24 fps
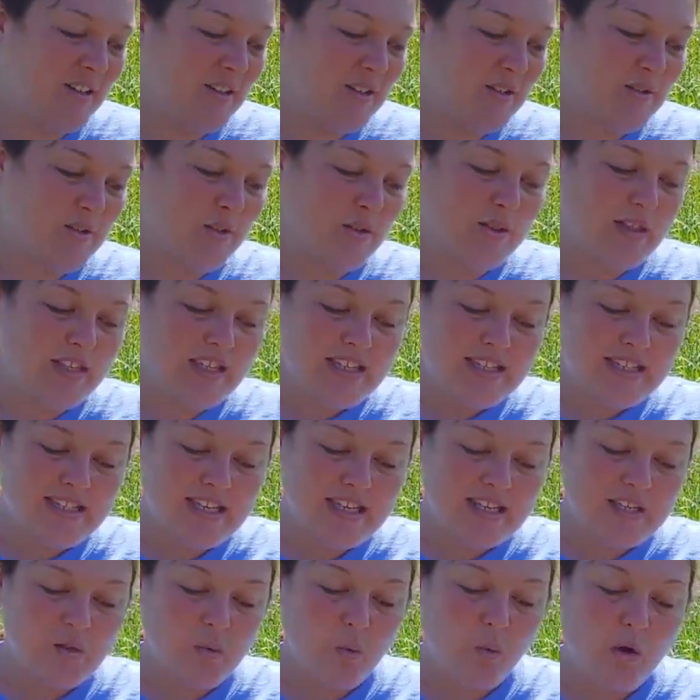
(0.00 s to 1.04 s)
So this
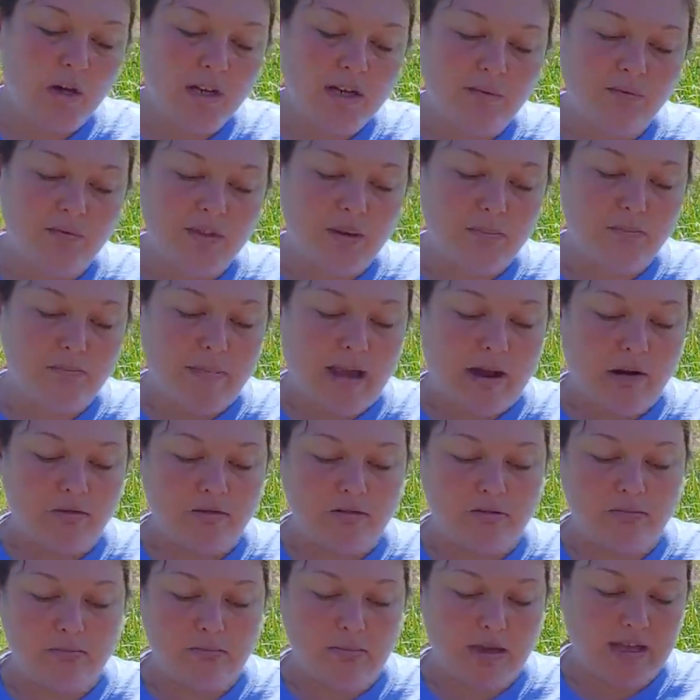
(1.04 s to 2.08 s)
is one of the
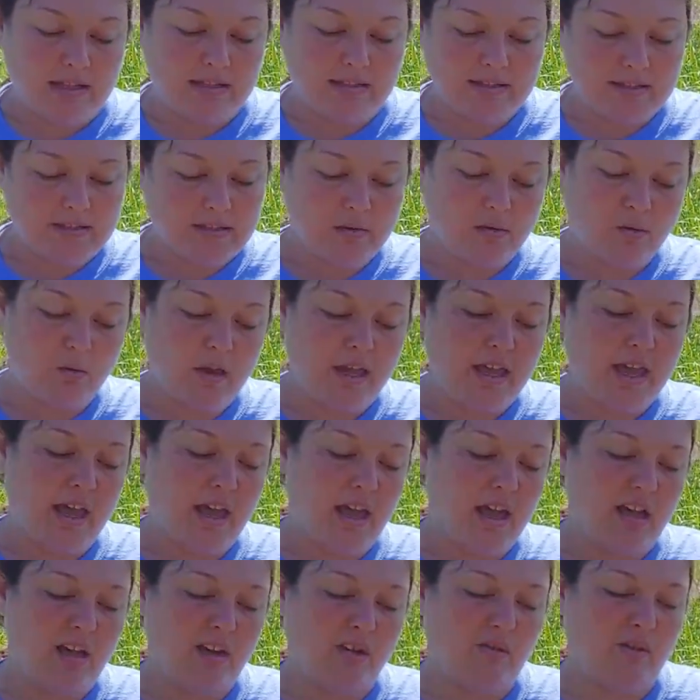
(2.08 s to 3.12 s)
mountain mints. We
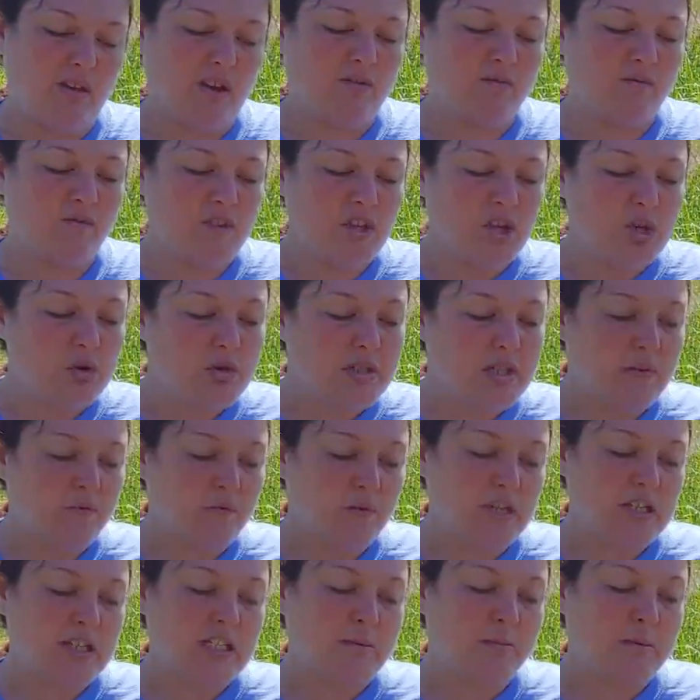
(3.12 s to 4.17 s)
have a few
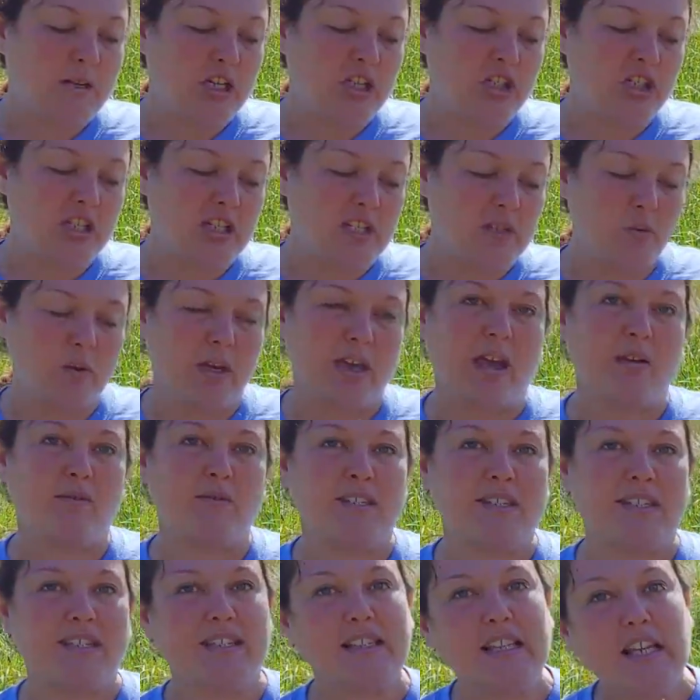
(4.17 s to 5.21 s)
different species. We have
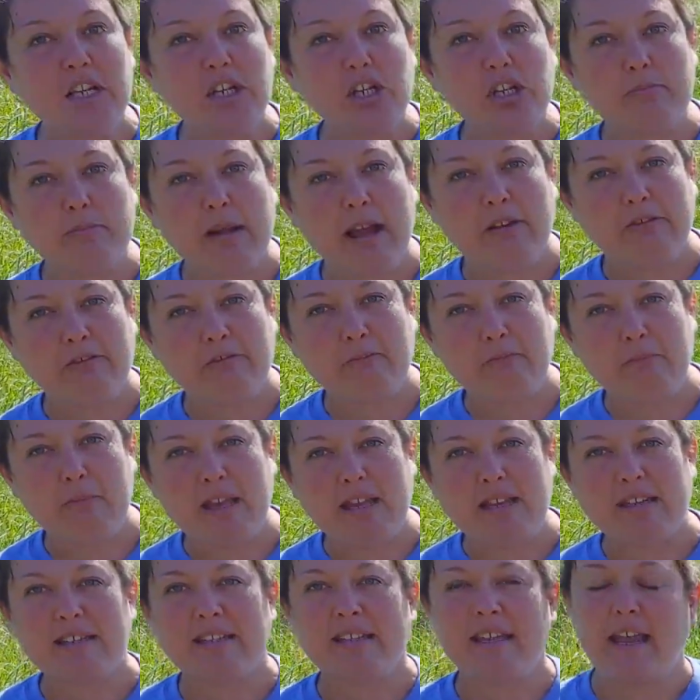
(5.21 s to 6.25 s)
slender mountain
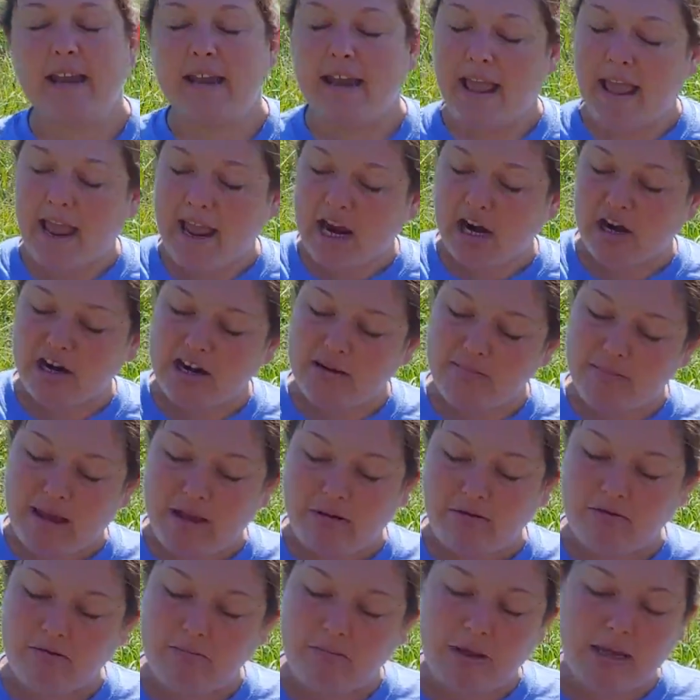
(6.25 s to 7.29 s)
mint and hairy
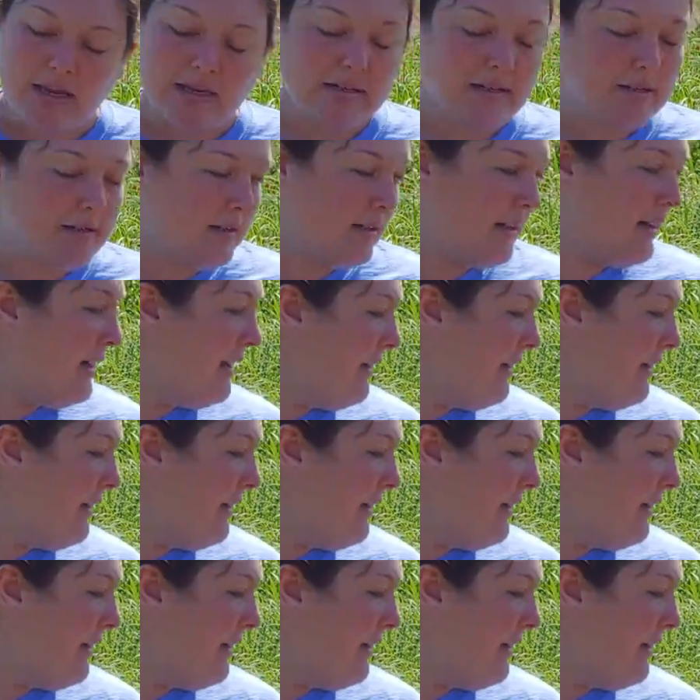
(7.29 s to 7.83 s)
mountain mint.